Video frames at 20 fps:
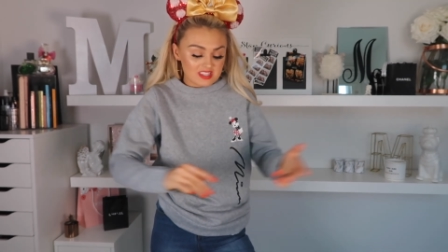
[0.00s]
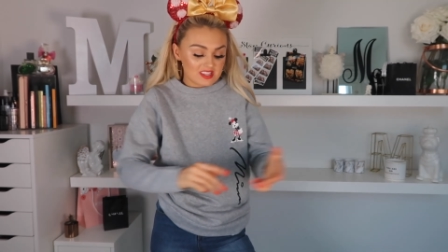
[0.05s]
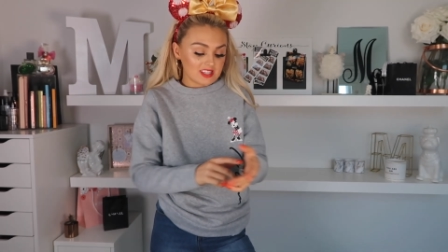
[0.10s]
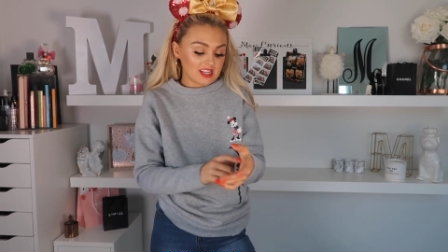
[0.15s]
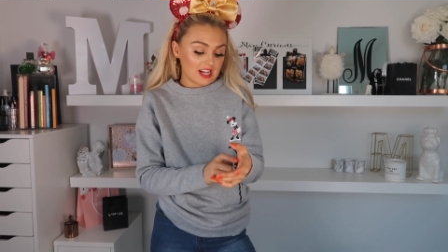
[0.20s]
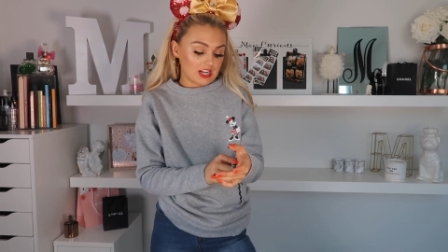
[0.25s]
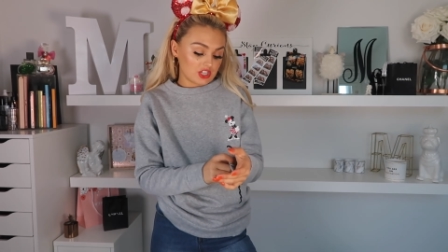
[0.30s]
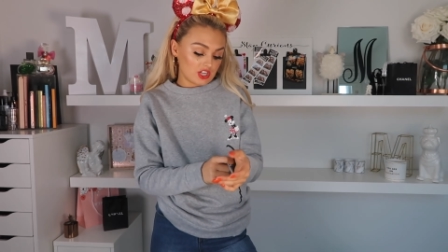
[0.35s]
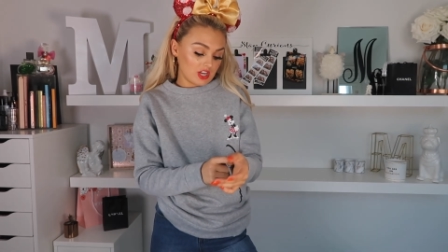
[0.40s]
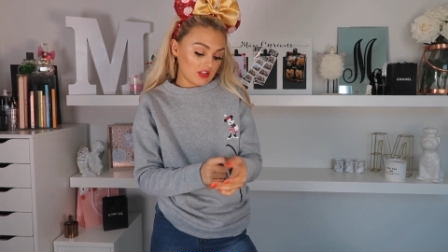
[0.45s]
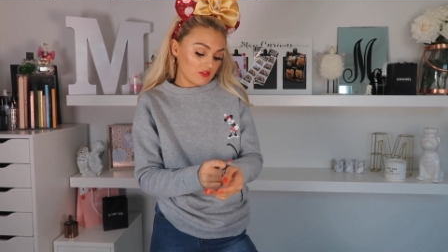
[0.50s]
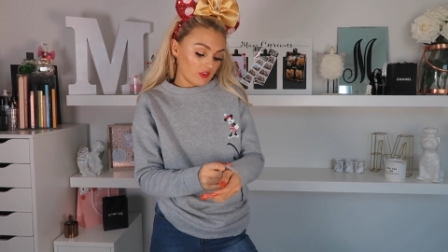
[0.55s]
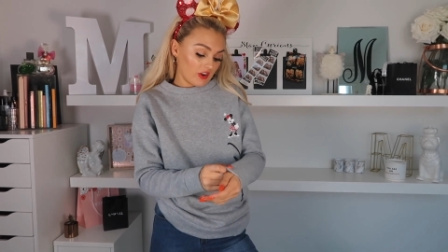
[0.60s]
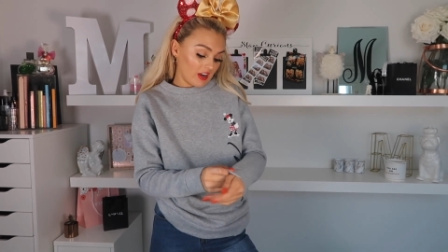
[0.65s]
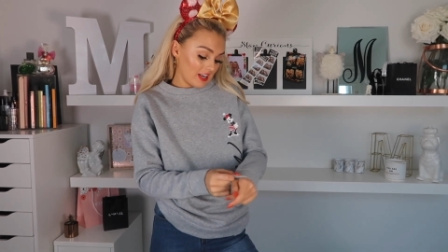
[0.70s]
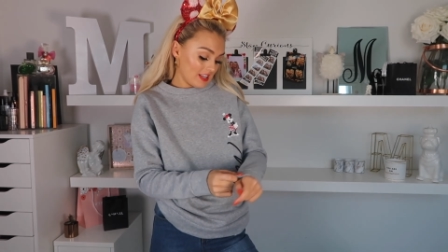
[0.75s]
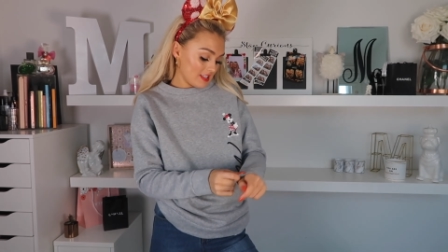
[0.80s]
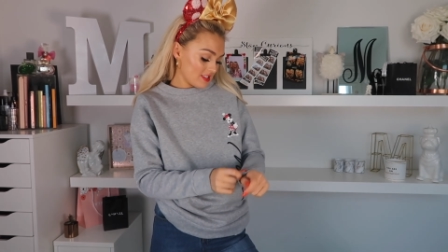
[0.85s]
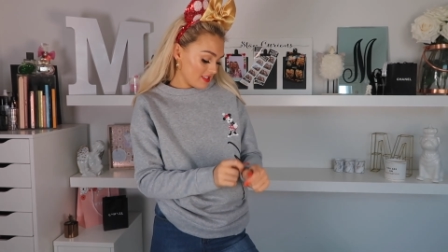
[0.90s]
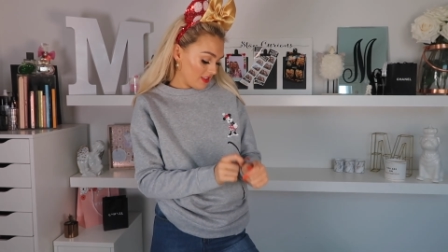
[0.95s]
This is actually
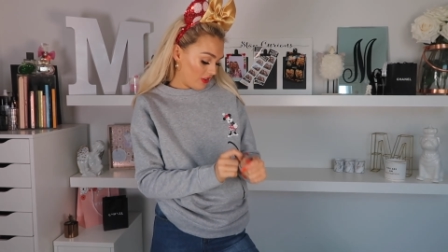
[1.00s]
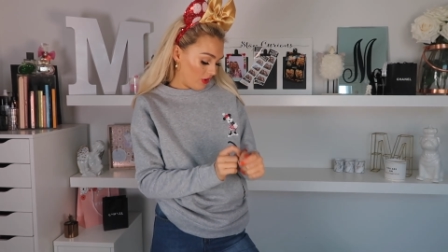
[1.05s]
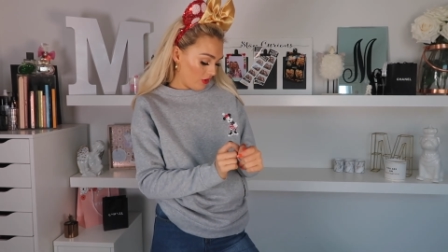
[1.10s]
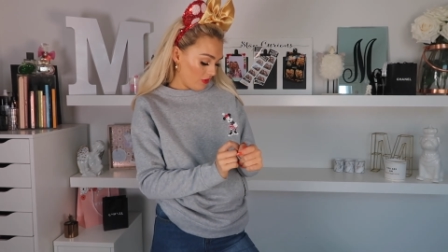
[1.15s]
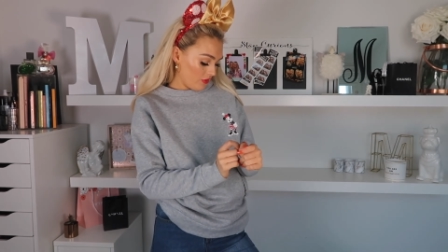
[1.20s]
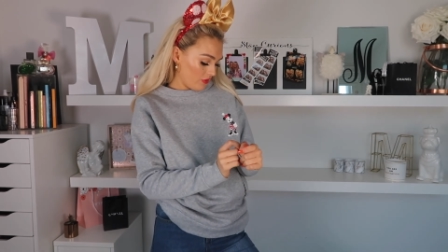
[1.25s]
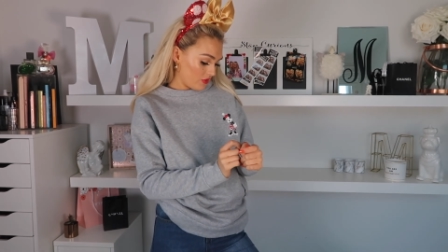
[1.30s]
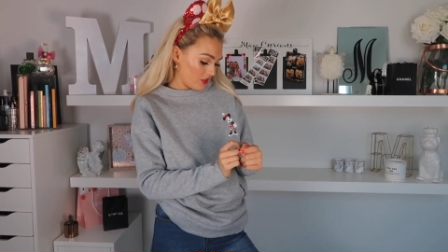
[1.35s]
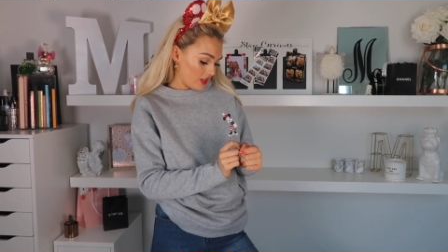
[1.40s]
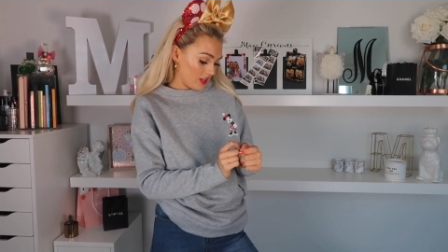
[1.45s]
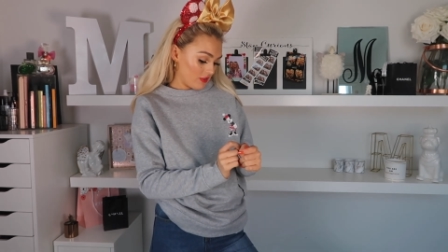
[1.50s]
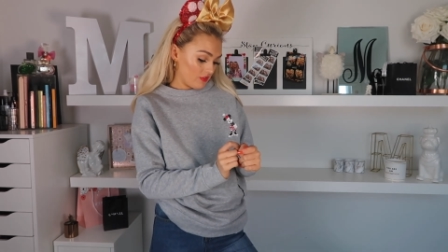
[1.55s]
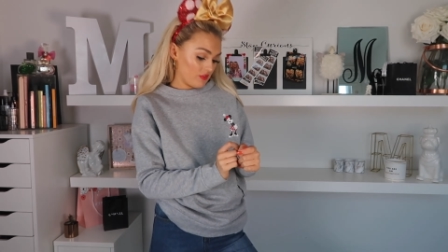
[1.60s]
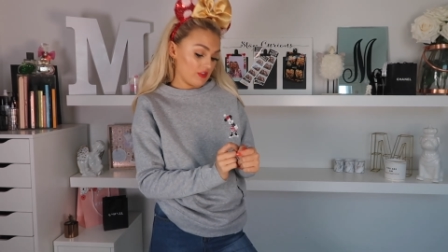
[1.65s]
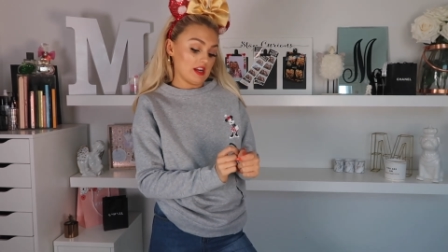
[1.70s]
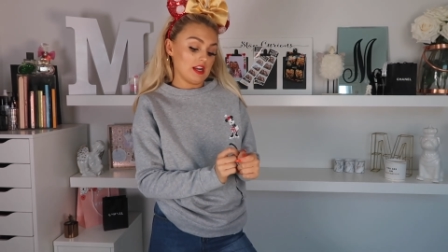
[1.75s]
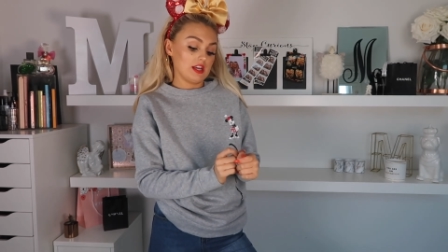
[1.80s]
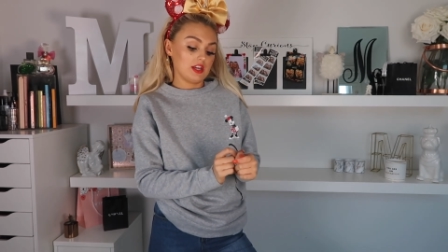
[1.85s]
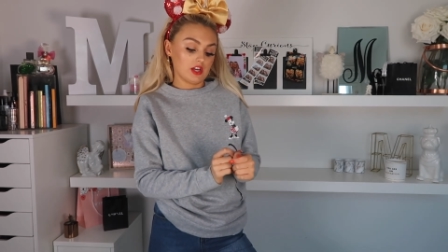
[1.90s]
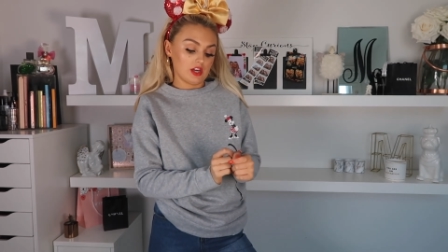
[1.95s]
really soft and
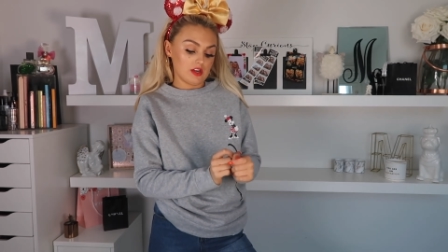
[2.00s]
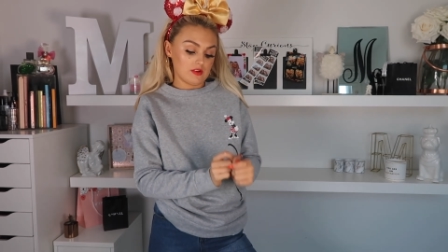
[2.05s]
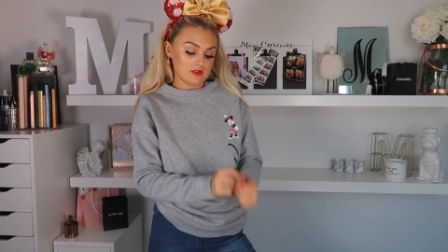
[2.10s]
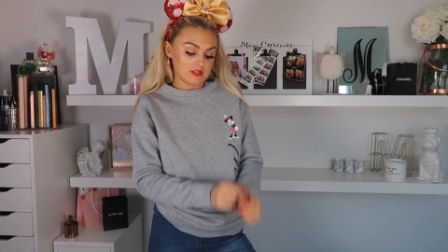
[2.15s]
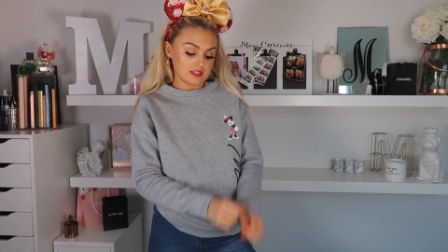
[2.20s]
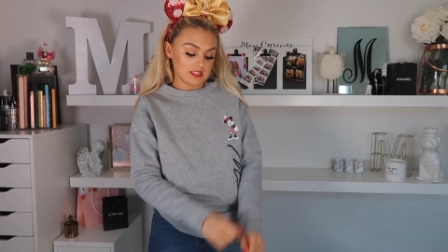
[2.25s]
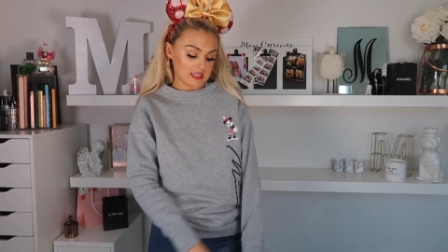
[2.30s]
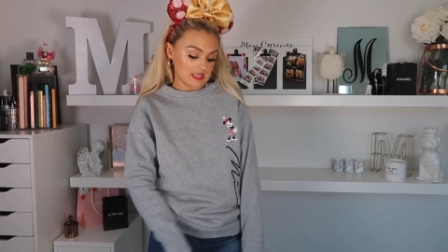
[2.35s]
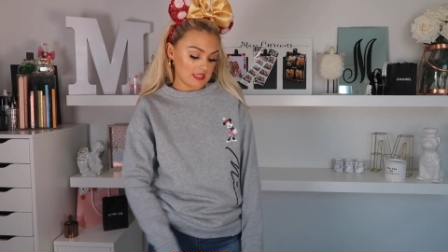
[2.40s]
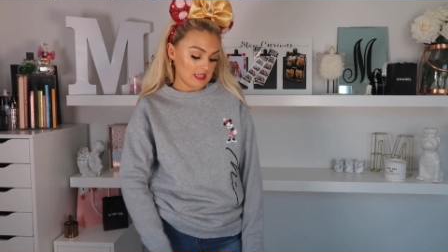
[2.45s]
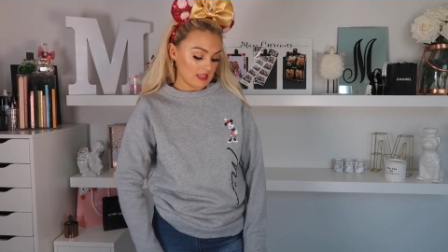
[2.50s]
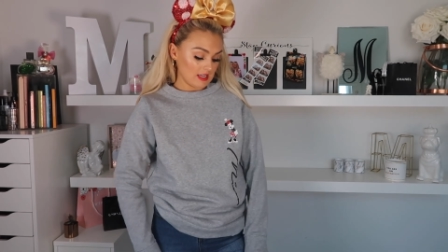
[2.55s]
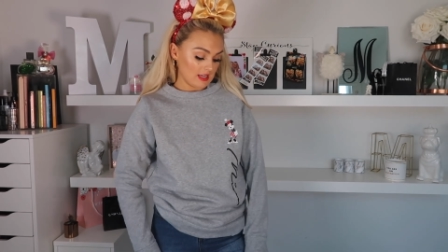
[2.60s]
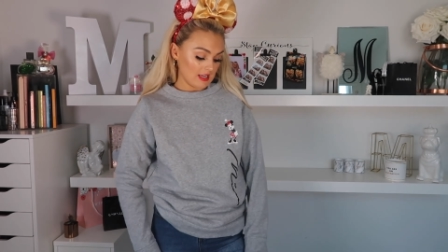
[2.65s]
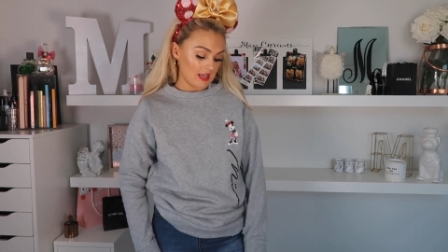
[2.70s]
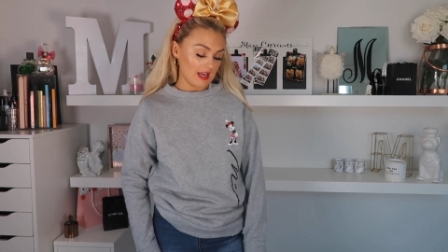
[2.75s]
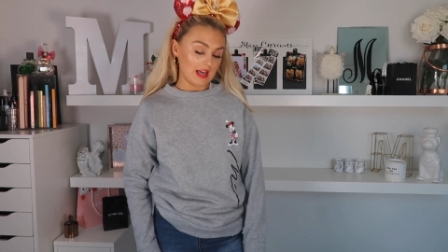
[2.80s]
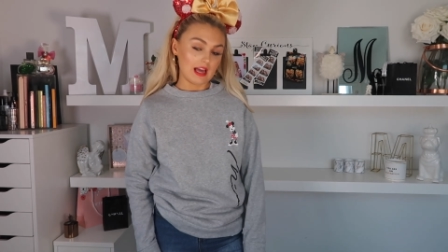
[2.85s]
really cozy,